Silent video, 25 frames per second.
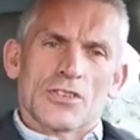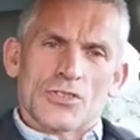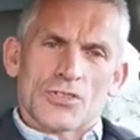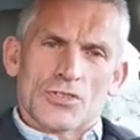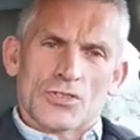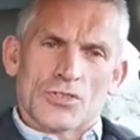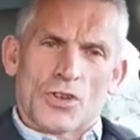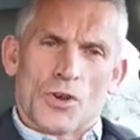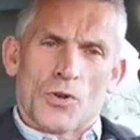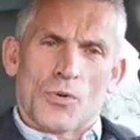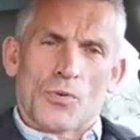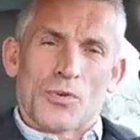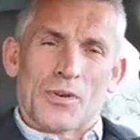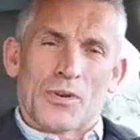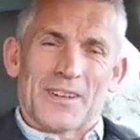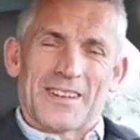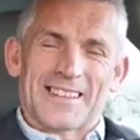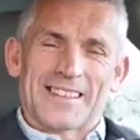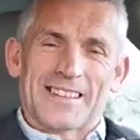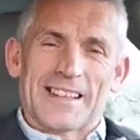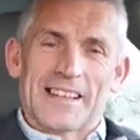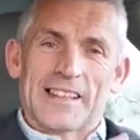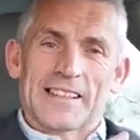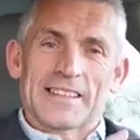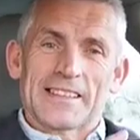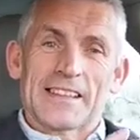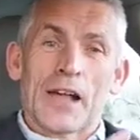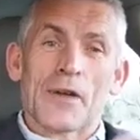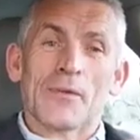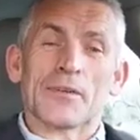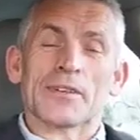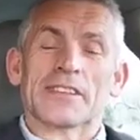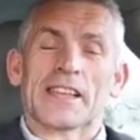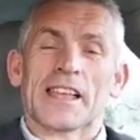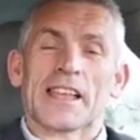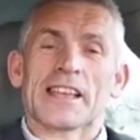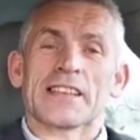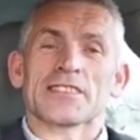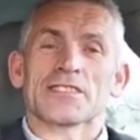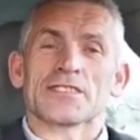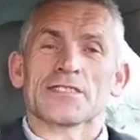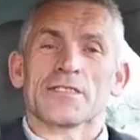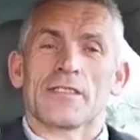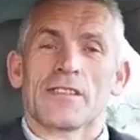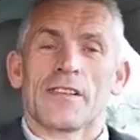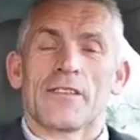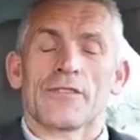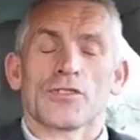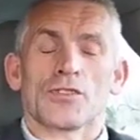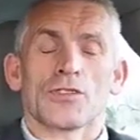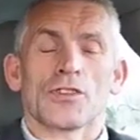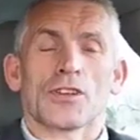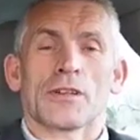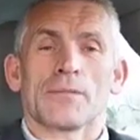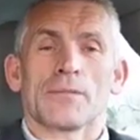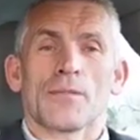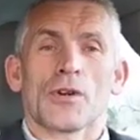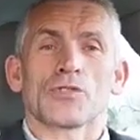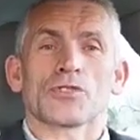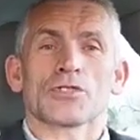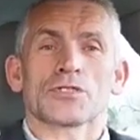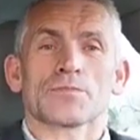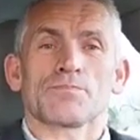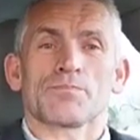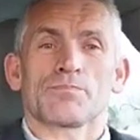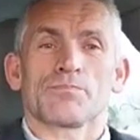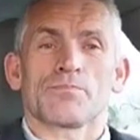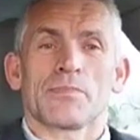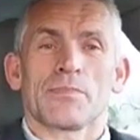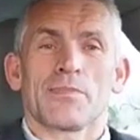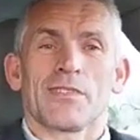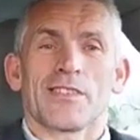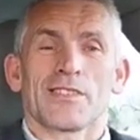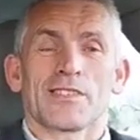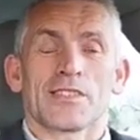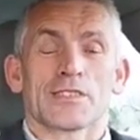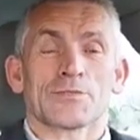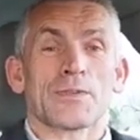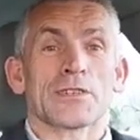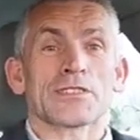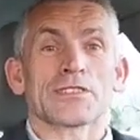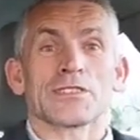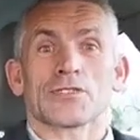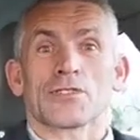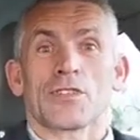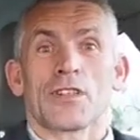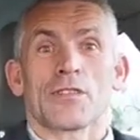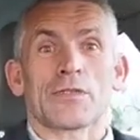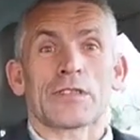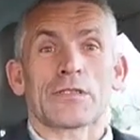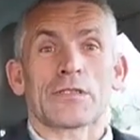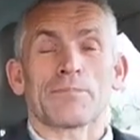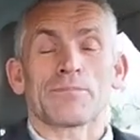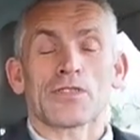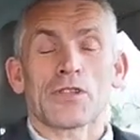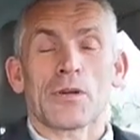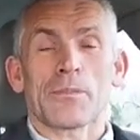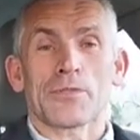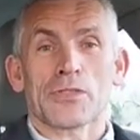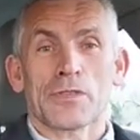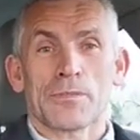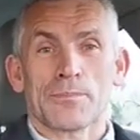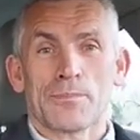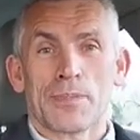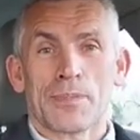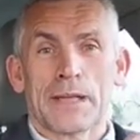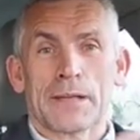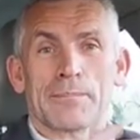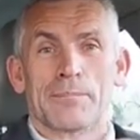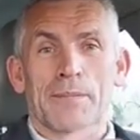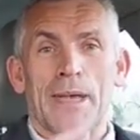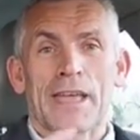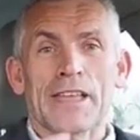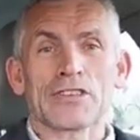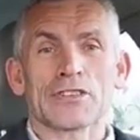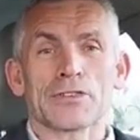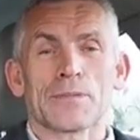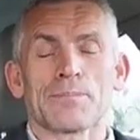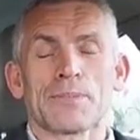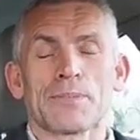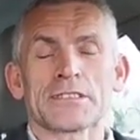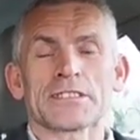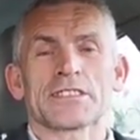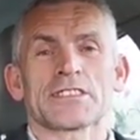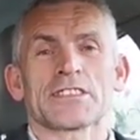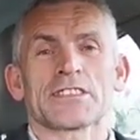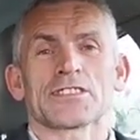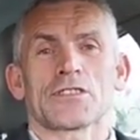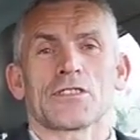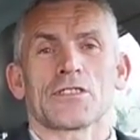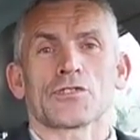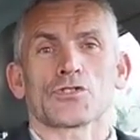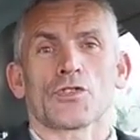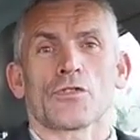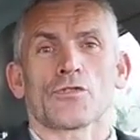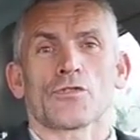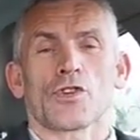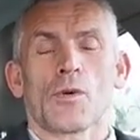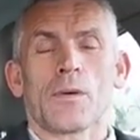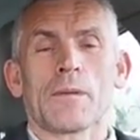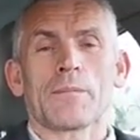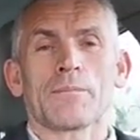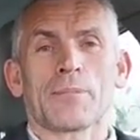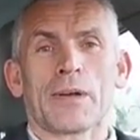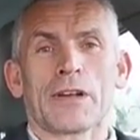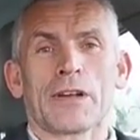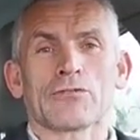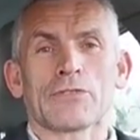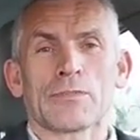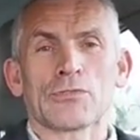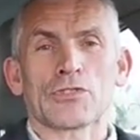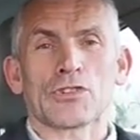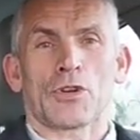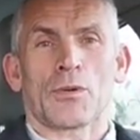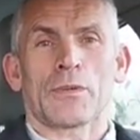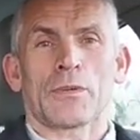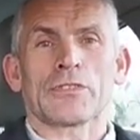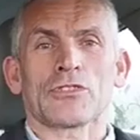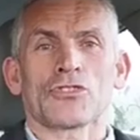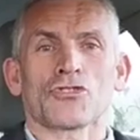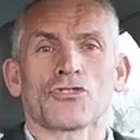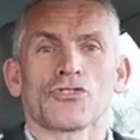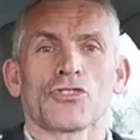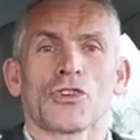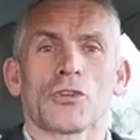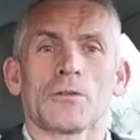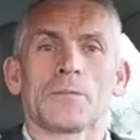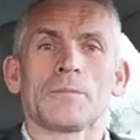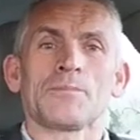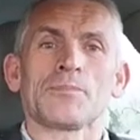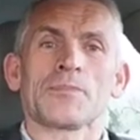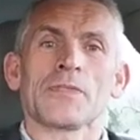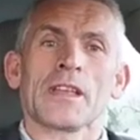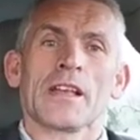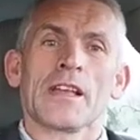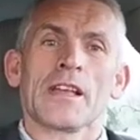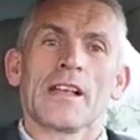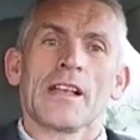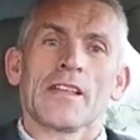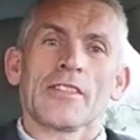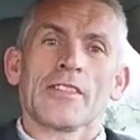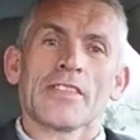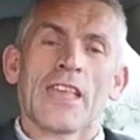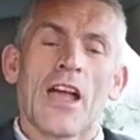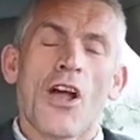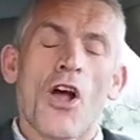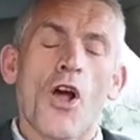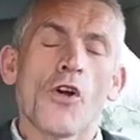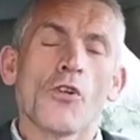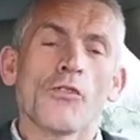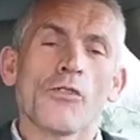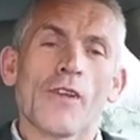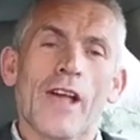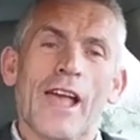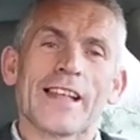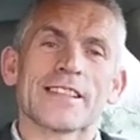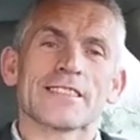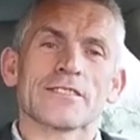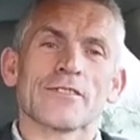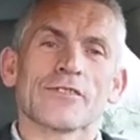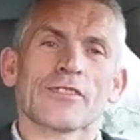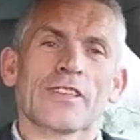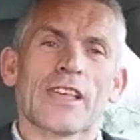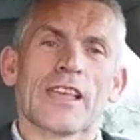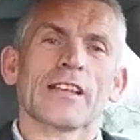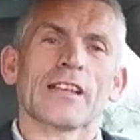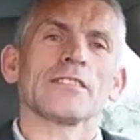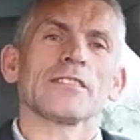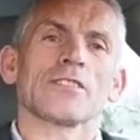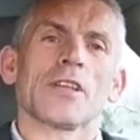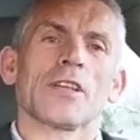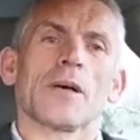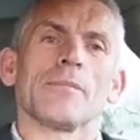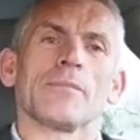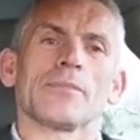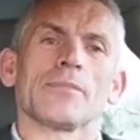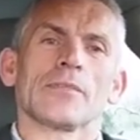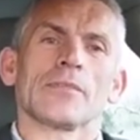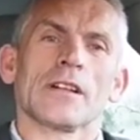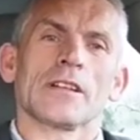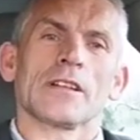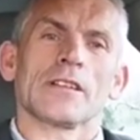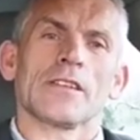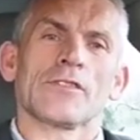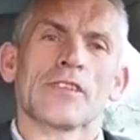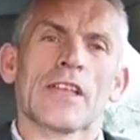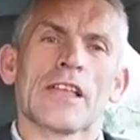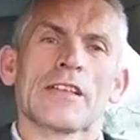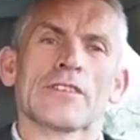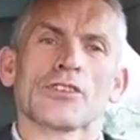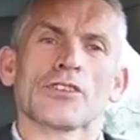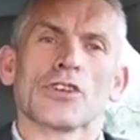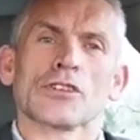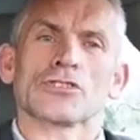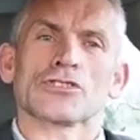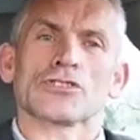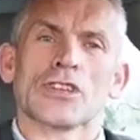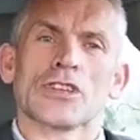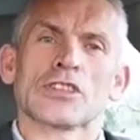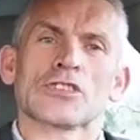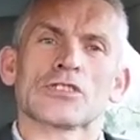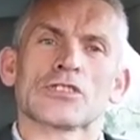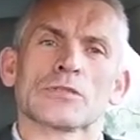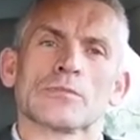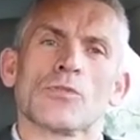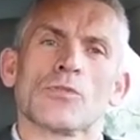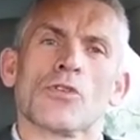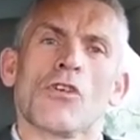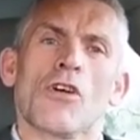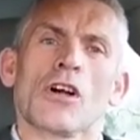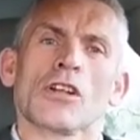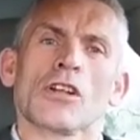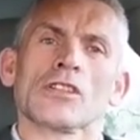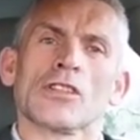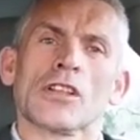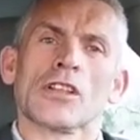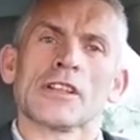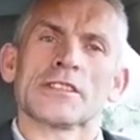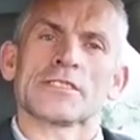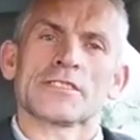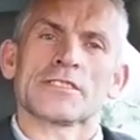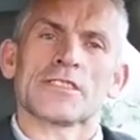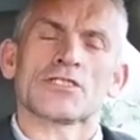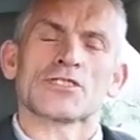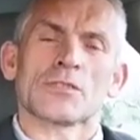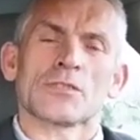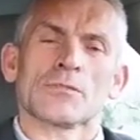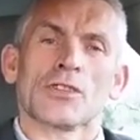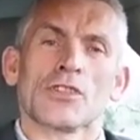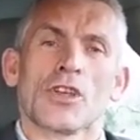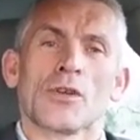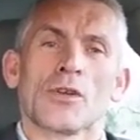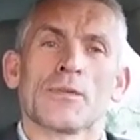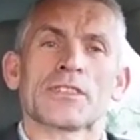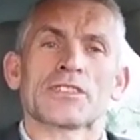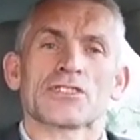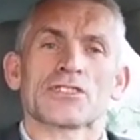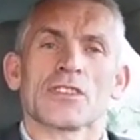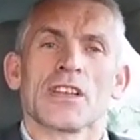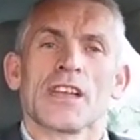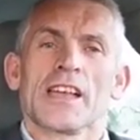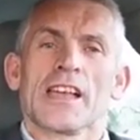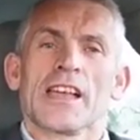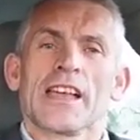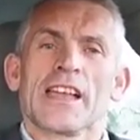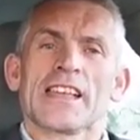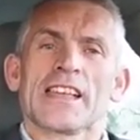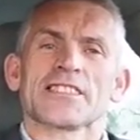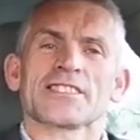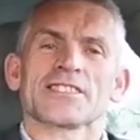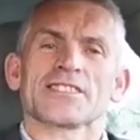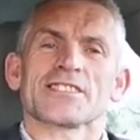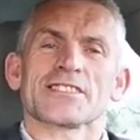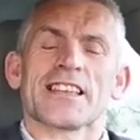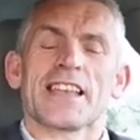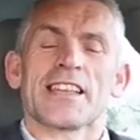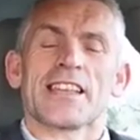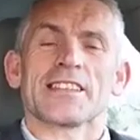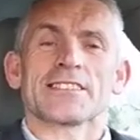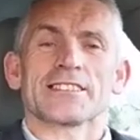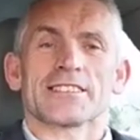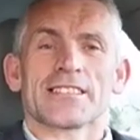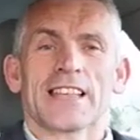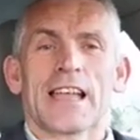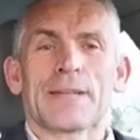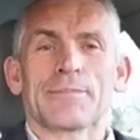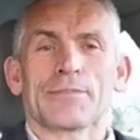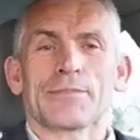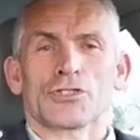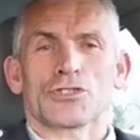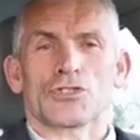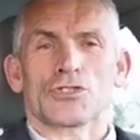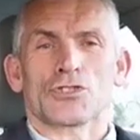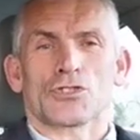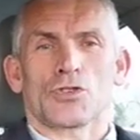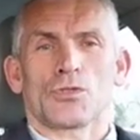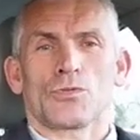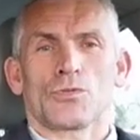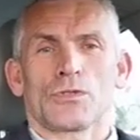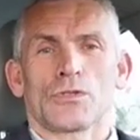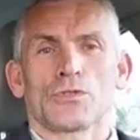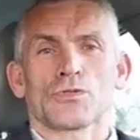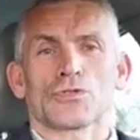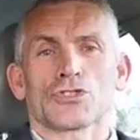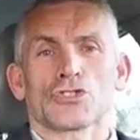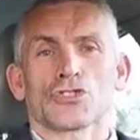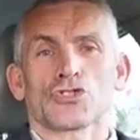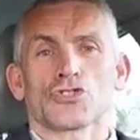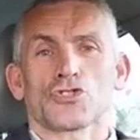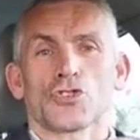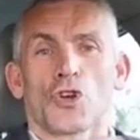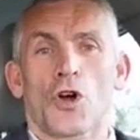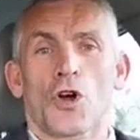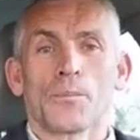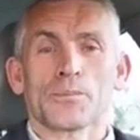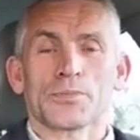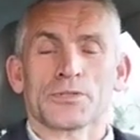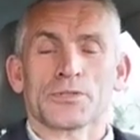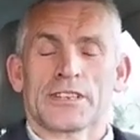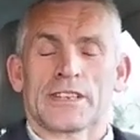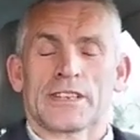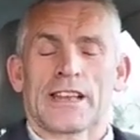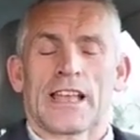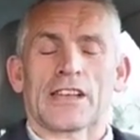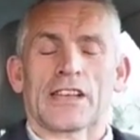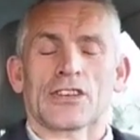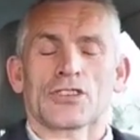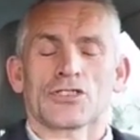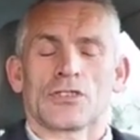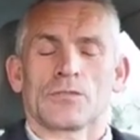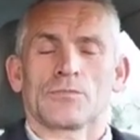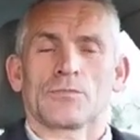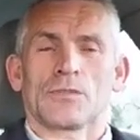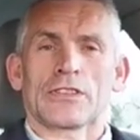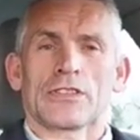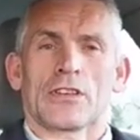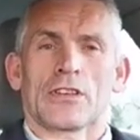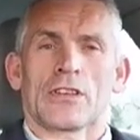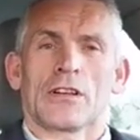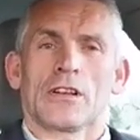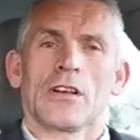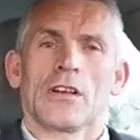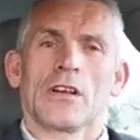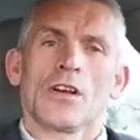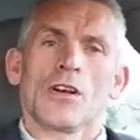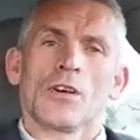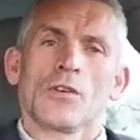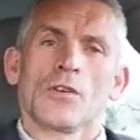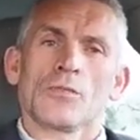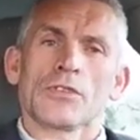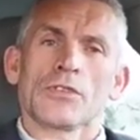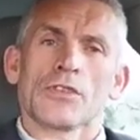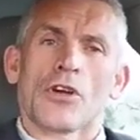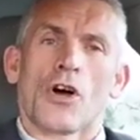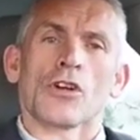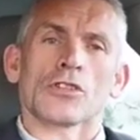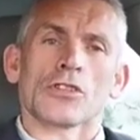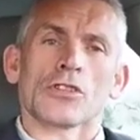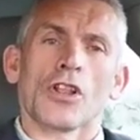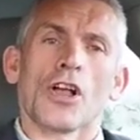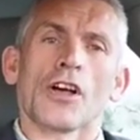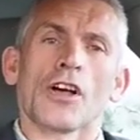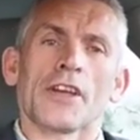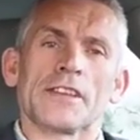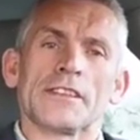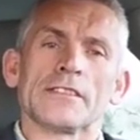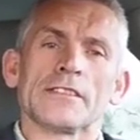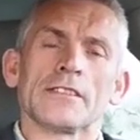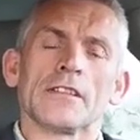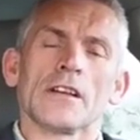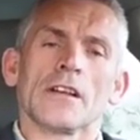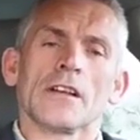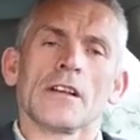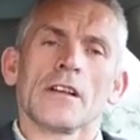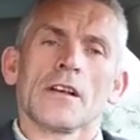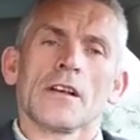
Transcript: So nowadays, if you look at most, especially sort of the big major businesses that are sort of going bankrupt and going through, their overheads have killed them. And if they'd gone and changed to a more online system, although it's sad because you do lose the jobs connection with online,